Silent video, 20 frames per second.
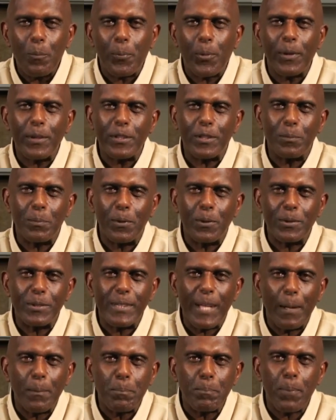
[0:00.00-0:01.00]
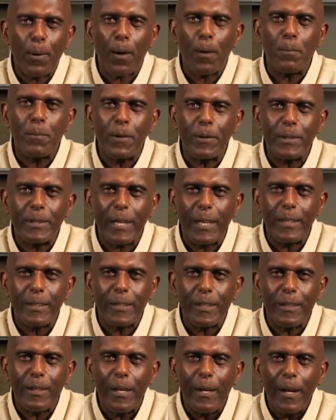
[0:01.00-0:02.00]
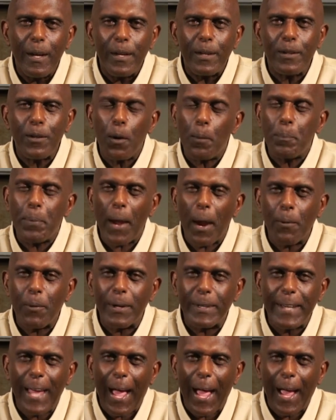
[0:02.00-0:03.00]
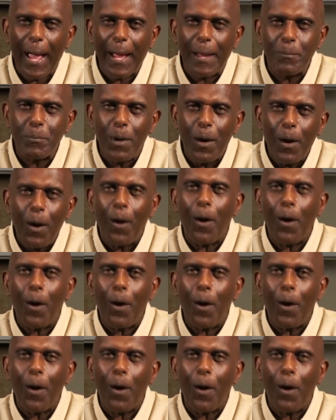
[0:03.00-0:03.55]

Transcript: principles that permutate your paradigm